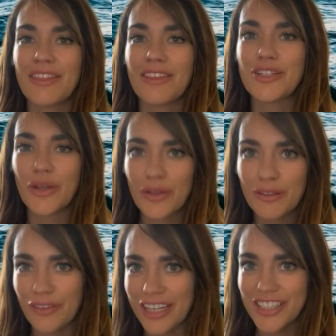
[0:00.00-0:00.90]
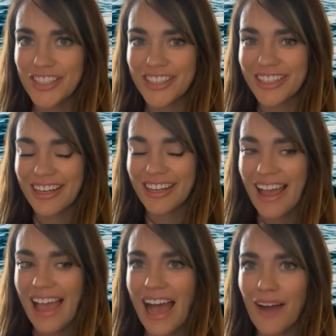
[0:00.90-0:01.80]
The toothfish,
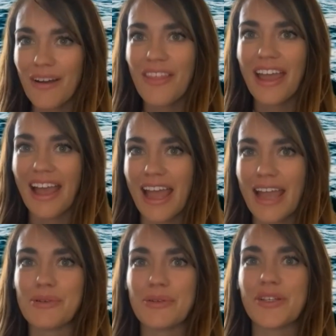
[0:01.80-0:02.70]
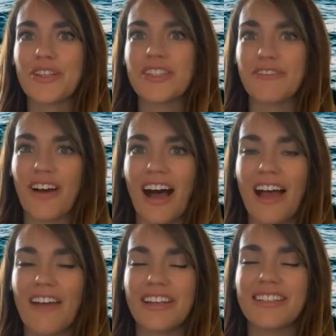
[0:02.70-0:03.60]
how are they able to
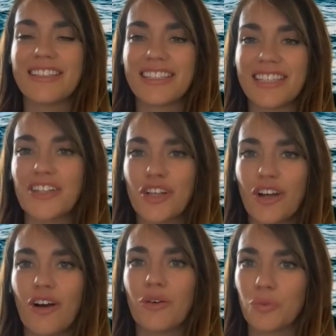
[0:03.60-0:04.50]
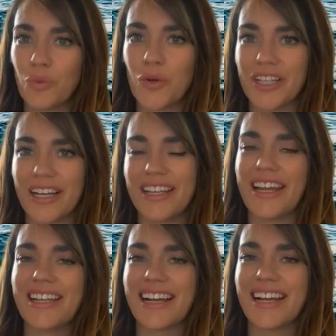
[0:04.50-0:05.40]
survive in such cold water in
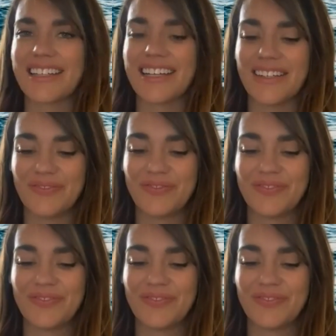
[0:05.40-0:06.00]
Antarctica?